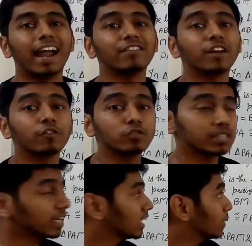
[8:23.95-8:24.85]
and we have to
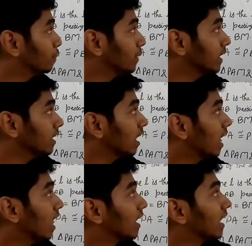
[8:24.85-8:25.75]
say that P
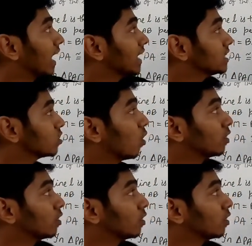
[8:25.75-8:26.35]
lies